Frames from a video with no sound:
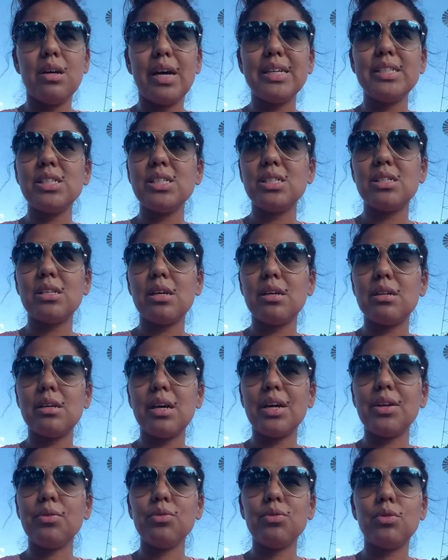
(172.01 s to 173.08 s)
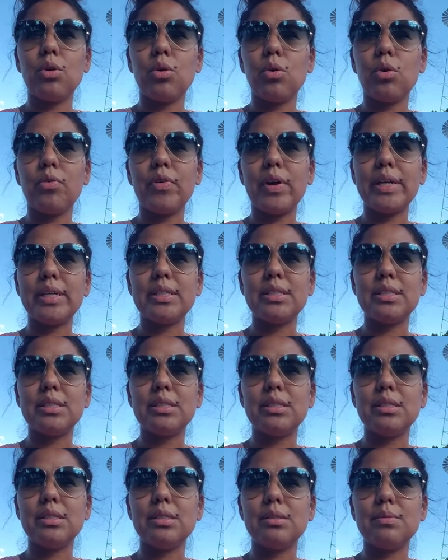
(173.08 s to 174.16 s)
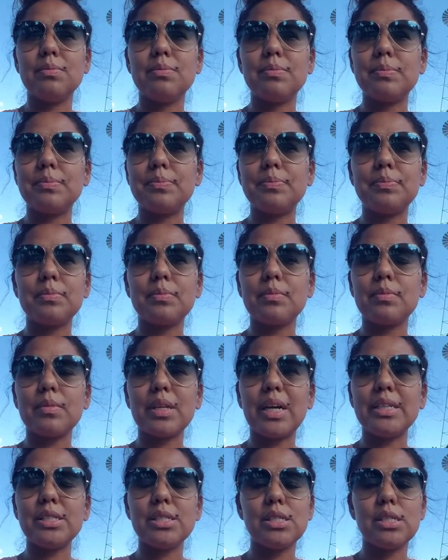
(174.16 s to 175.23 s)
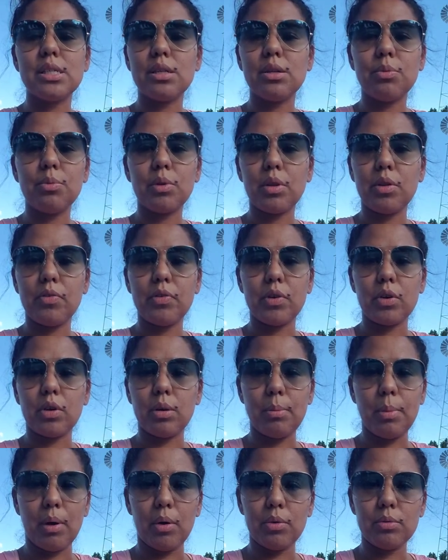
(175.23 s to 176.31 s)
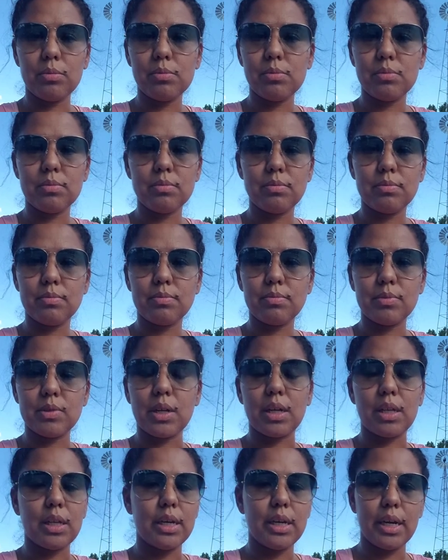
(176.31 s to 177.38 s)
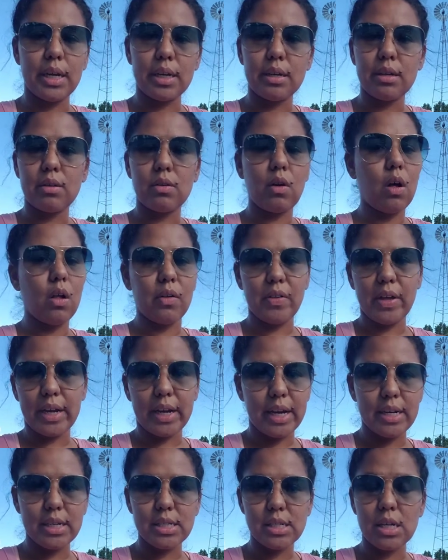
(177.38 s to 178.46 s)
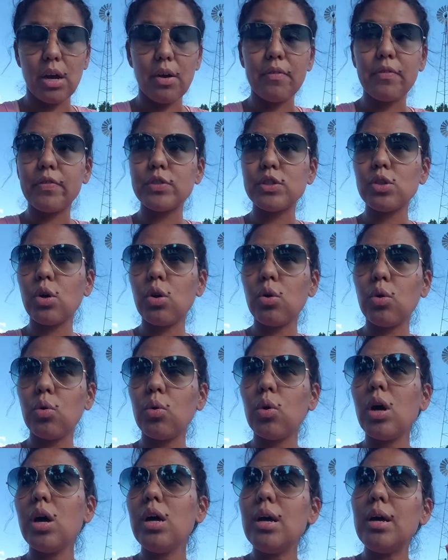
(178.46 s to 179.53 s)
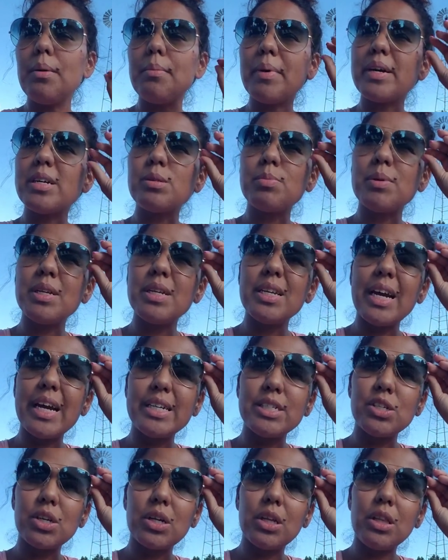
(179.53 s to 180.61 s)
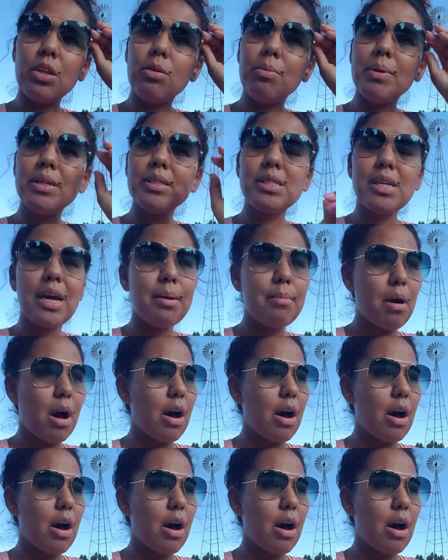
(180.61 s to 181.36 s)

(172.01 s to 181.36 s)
I don't know if I just didn't really feel good about the clinic, all that kind of stuff. So my husband and I took a little bit of time